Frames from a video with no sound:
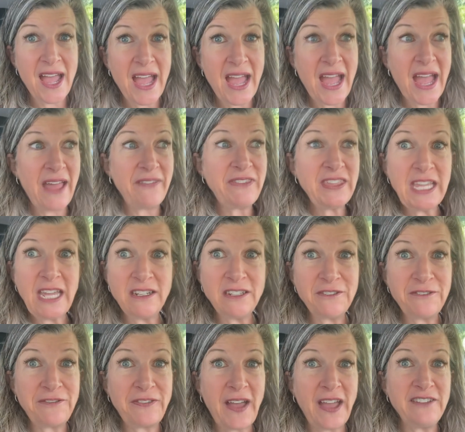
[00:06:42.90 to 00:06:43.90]
at the end
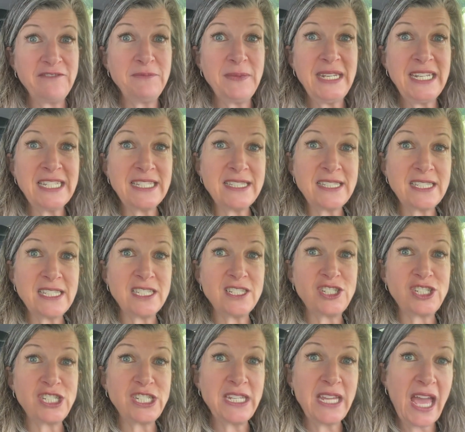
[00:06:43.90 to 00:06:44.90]
of five minutes,
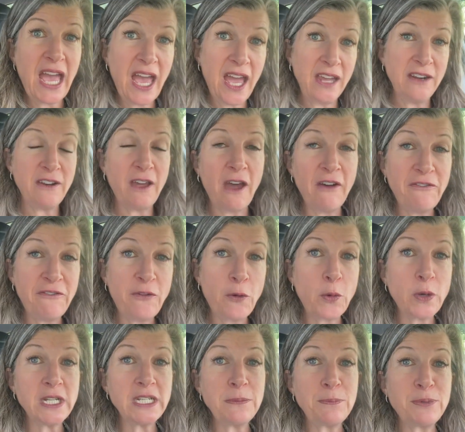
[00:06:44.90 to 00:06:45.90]
she had a
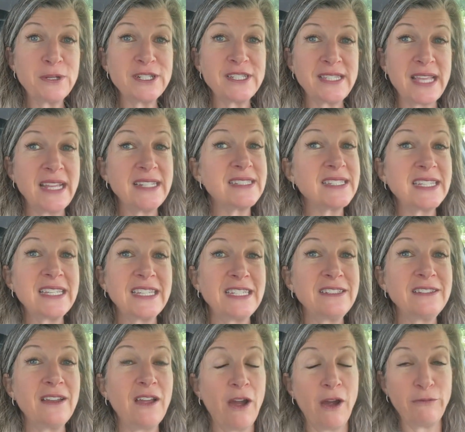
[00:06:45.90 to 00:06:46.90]
40%
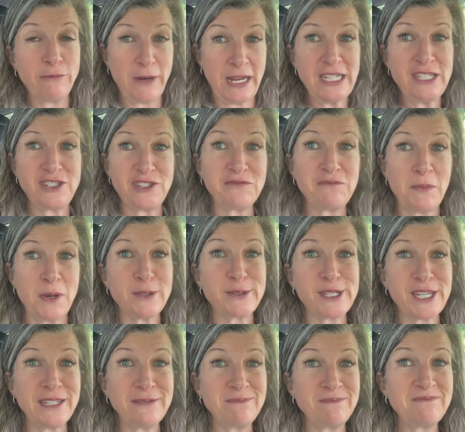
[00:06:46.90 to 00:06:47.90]
in a uh, range of
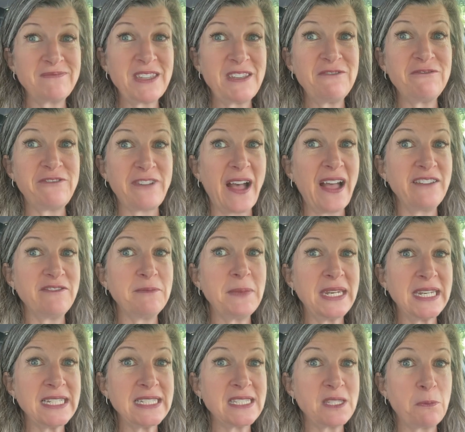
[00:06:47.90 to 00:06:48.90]
motion in five
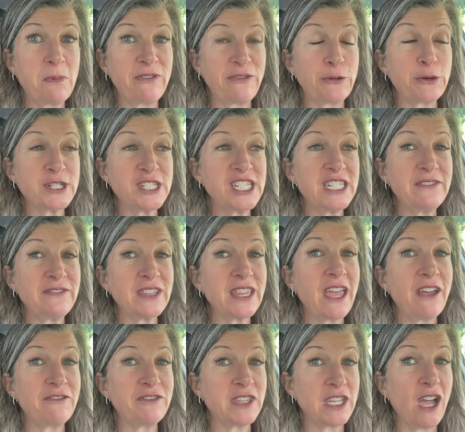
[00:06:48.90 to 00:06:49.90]
minutes before she even
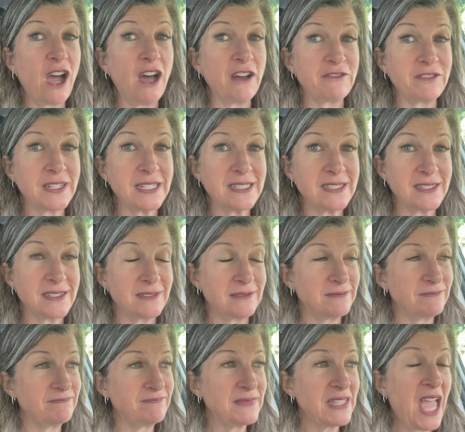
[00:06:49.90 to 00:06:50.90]
left the office.
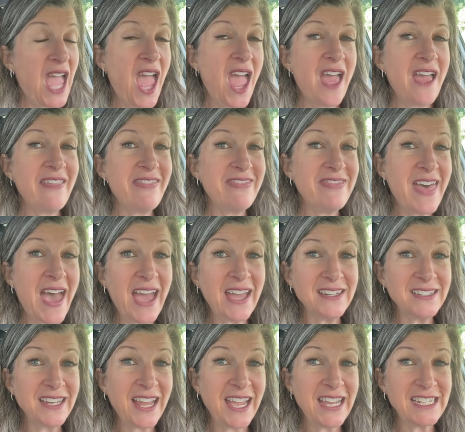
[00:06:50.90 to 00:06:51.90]

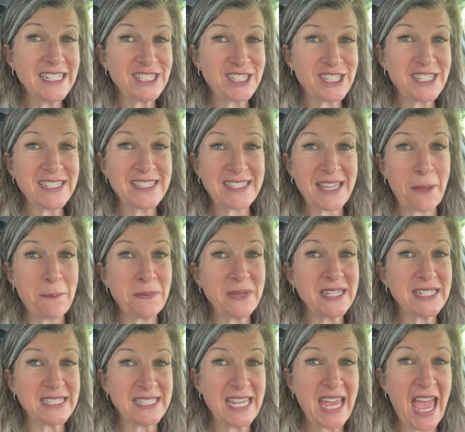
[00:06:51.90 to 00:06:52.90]
That night, she sent
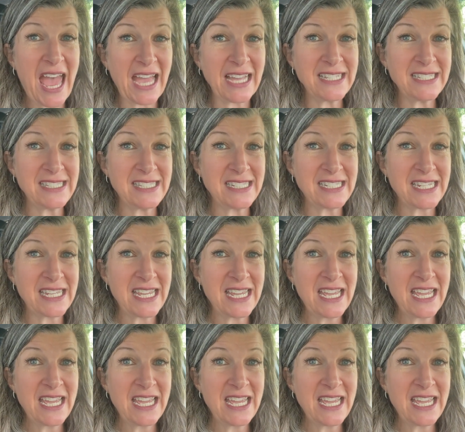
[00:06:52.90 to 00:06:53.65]
me a text